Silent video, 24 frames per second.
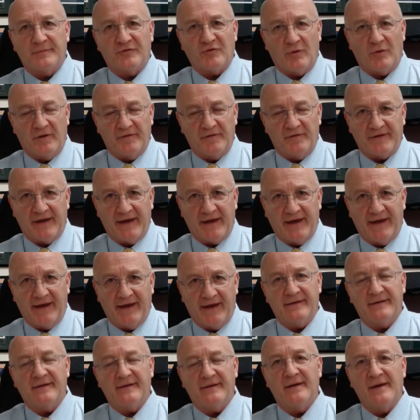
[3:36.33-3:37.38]
from 12 to
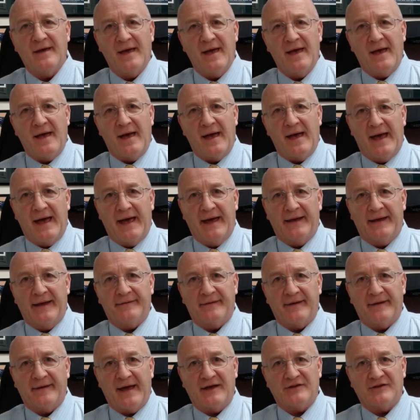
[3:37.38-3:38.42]
8.
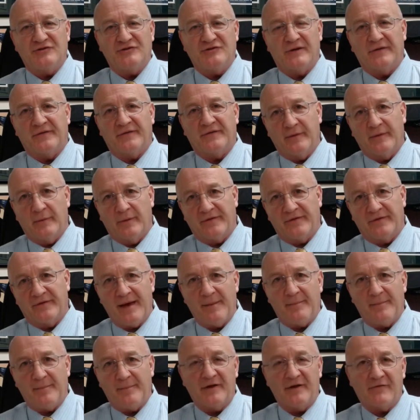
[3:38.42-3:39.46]
And as you can see
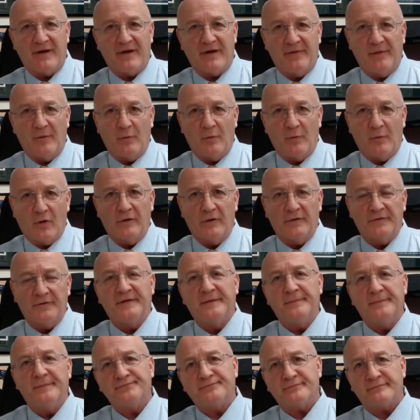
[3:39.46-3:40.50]
what's happening around the
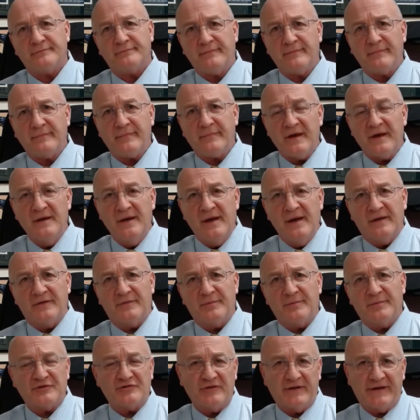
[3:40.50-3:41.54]
world,
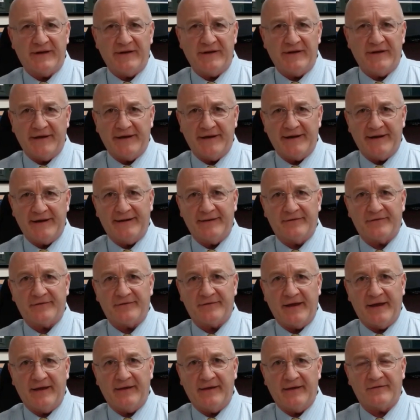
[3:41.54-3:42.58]
especially here in the
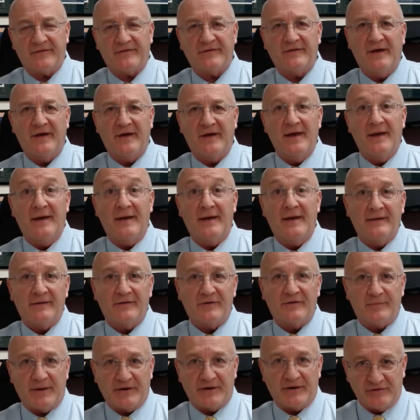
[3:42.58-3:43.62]
United States,
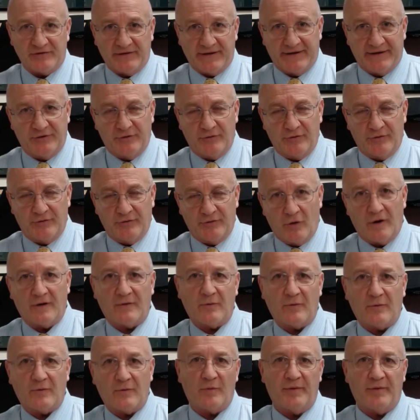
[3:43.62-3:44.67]
especially in New
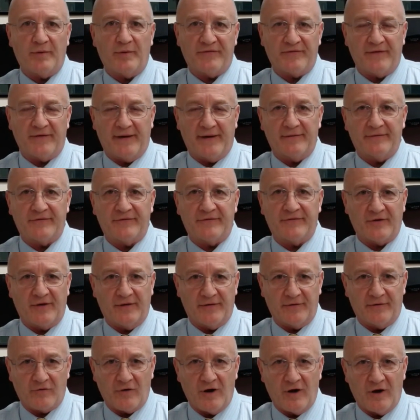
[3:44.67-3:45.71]
York, workplace violence
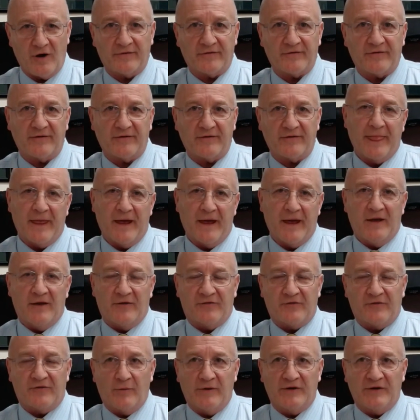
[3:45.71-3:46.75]
is on the rise.
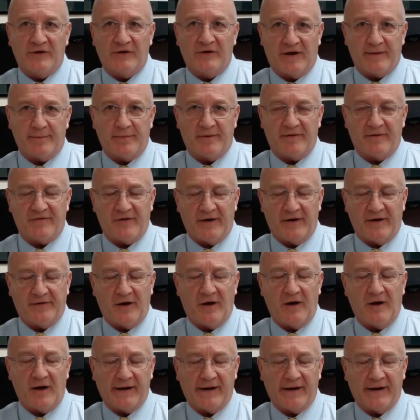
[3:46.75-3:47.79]
So we try to
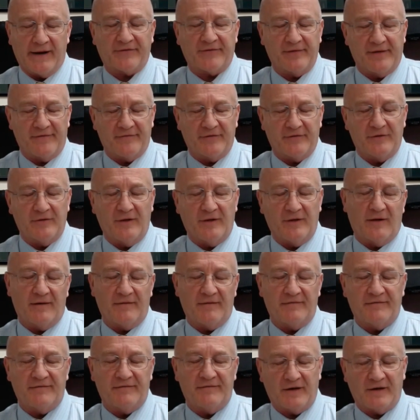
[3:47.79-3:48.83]
provide the highest level
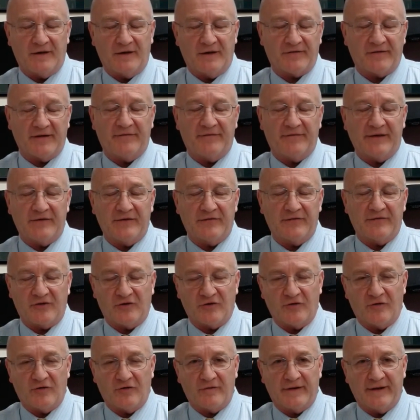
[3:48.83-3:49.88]
of safety and
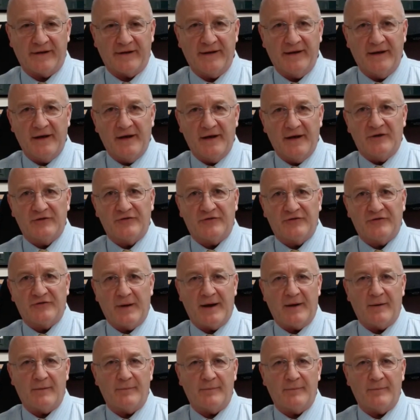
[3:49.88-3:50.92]
security
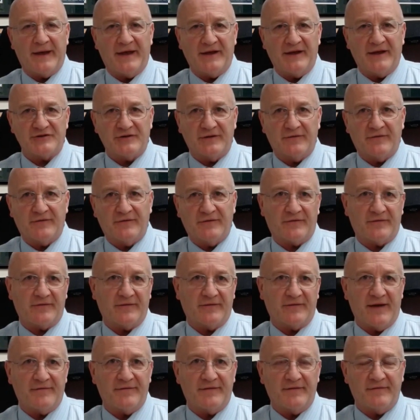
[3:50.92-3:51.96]
to our patients,
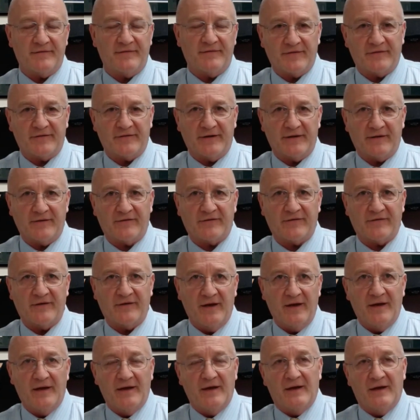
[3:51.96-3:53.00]
staff, and
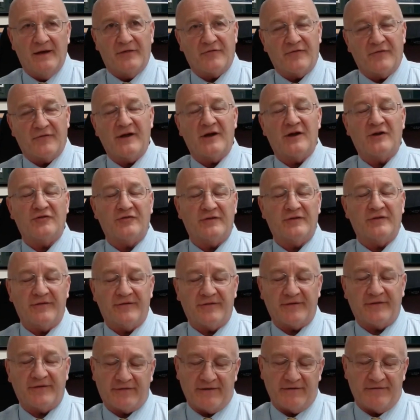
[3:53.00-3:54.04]
visitors
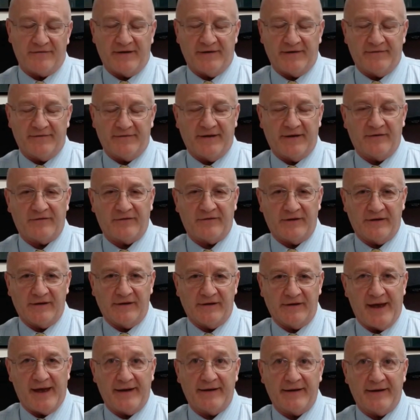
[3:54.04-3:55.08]
365 days
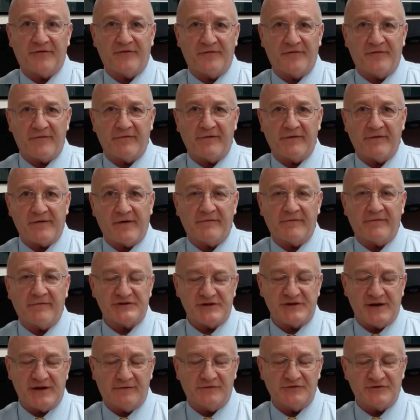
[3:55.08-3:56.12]
a year. And it's very,
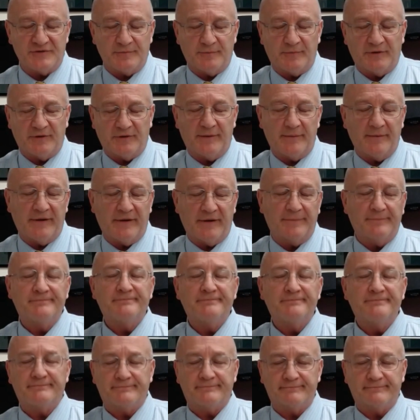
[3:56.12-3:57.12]
very challenging, believe me.